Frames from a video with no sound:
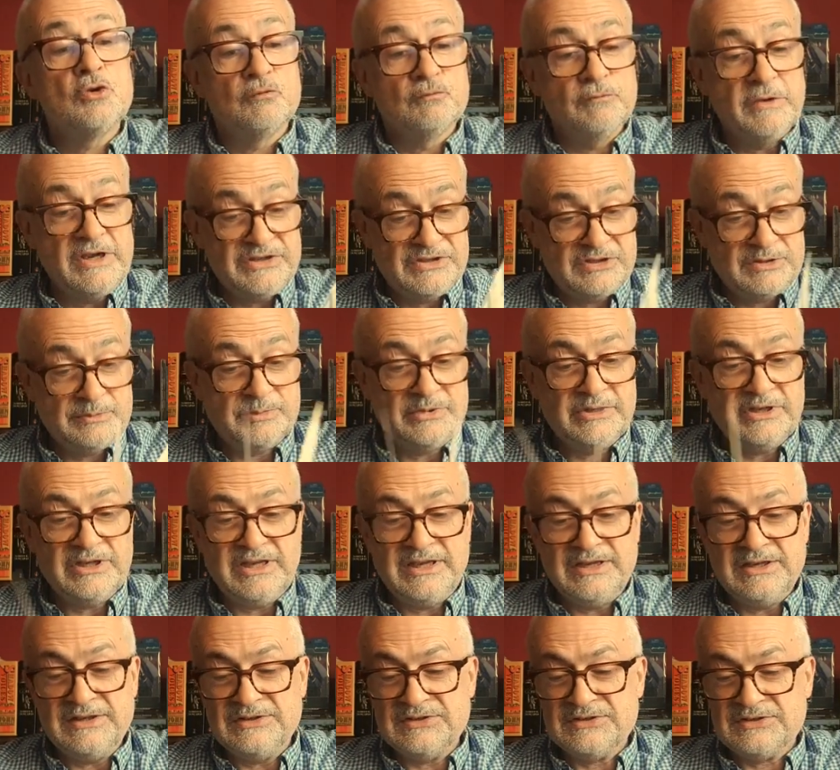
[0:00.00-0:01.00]

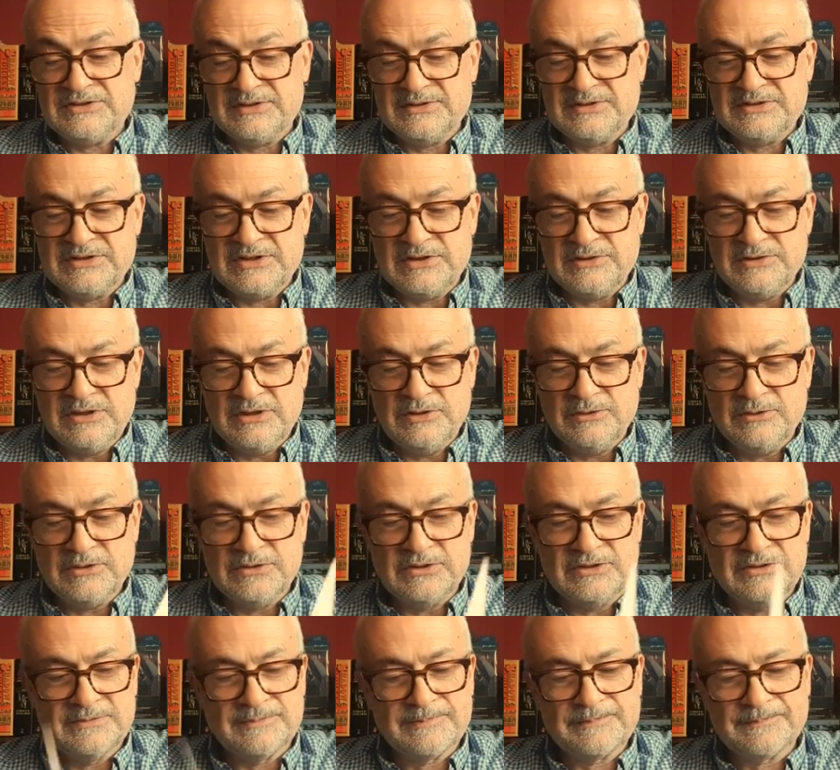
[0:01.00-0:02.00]
recipes. So you
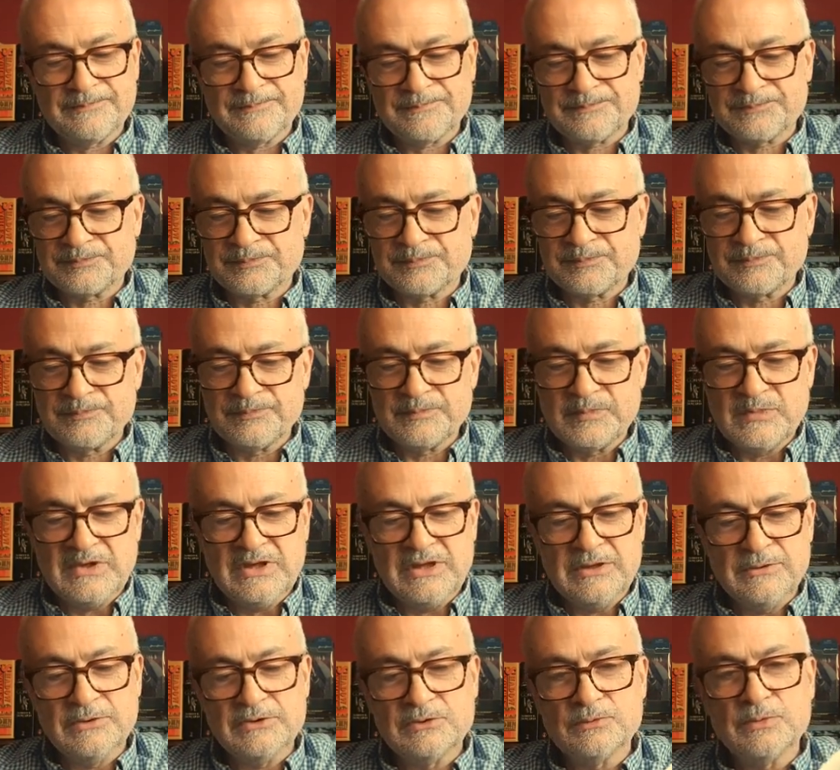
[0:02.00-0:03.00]
can,
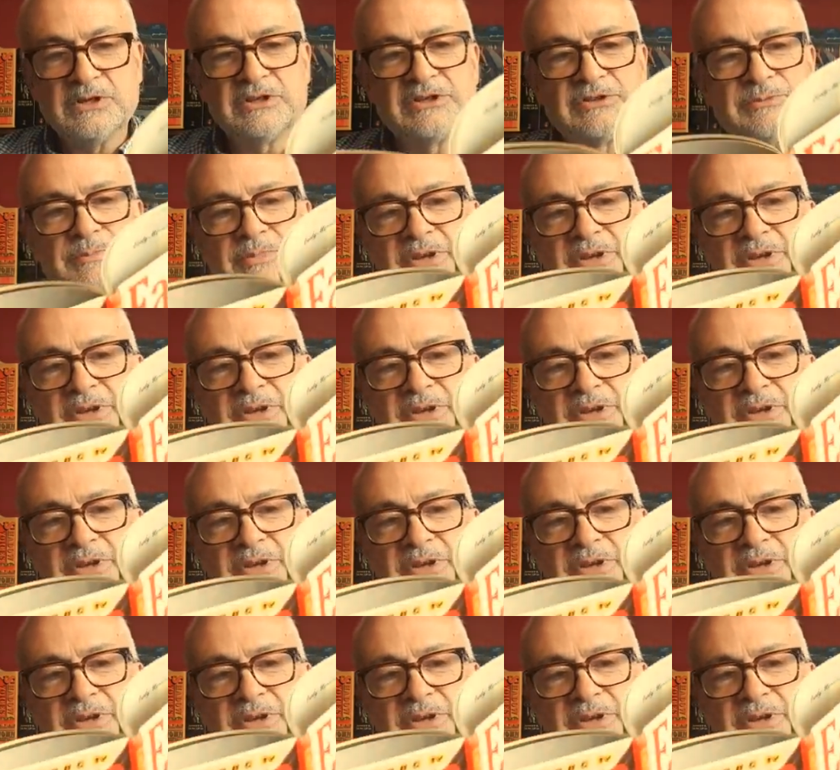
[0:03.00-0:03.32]
you know, as well as